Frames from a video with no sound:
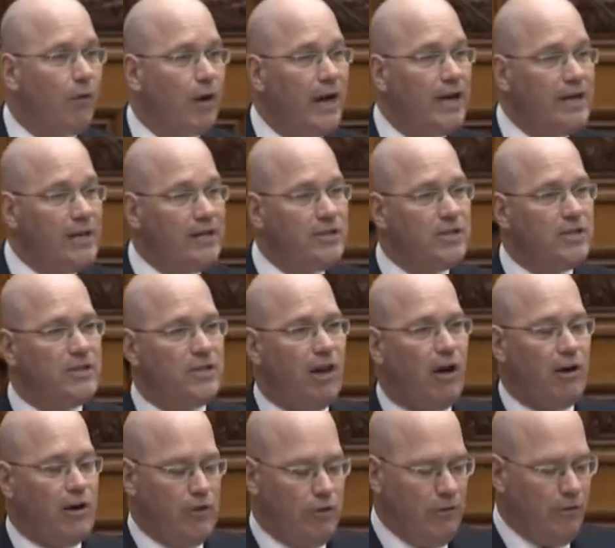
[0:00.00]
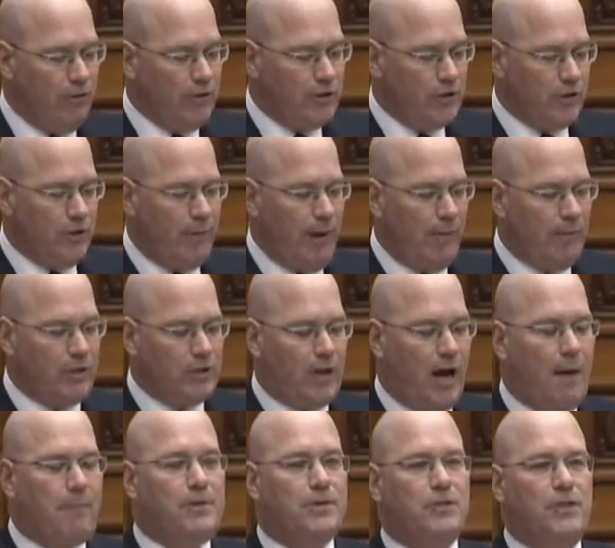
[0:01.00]
Well, I need to tell you, to the members
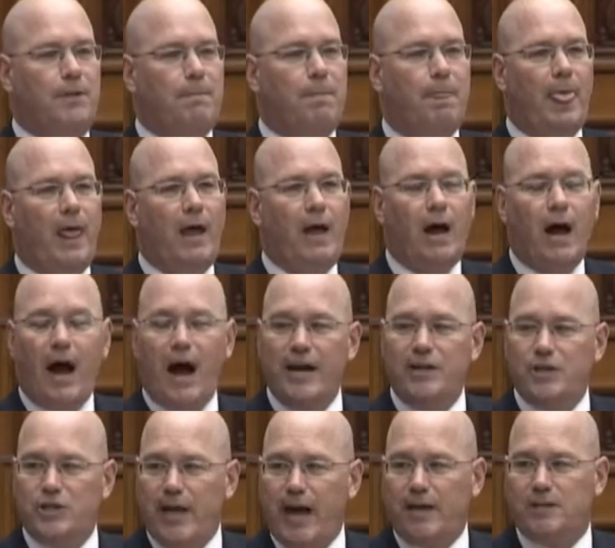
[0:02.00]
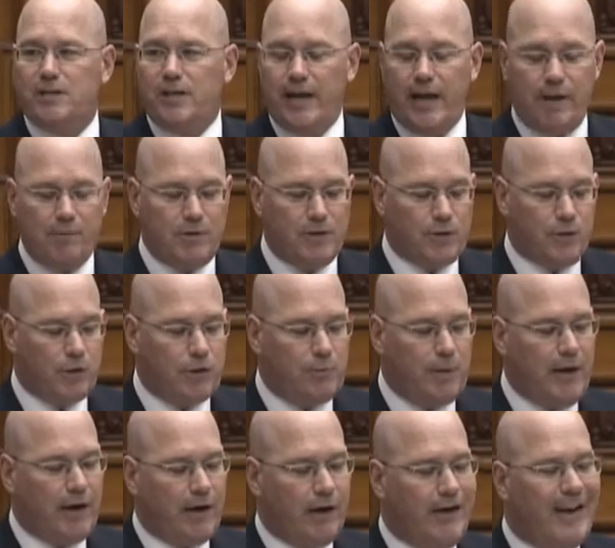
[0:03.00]
opposite, I checked today, Mr.
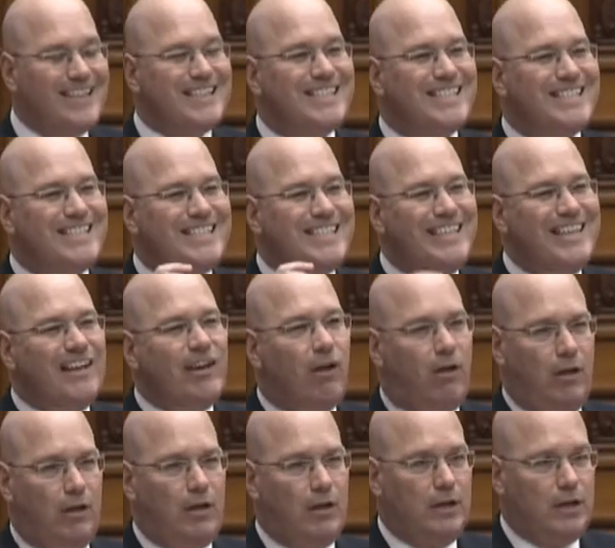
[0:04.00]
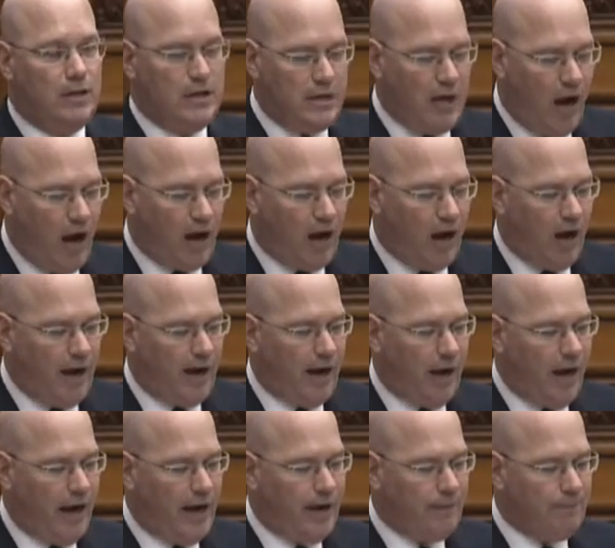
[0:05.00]
Speaker, it's still not
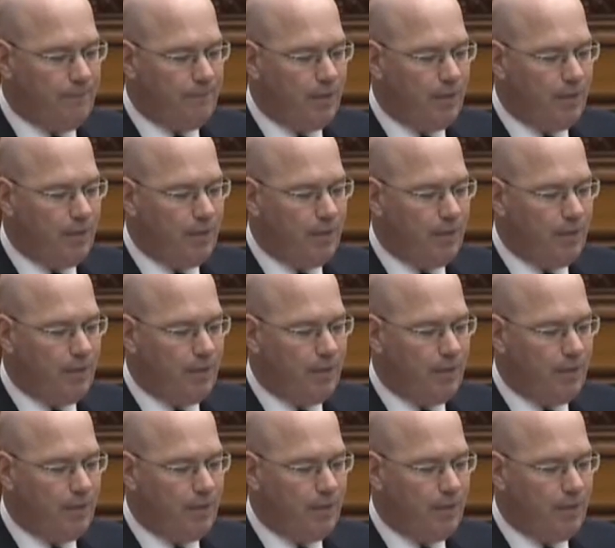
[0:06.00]
online.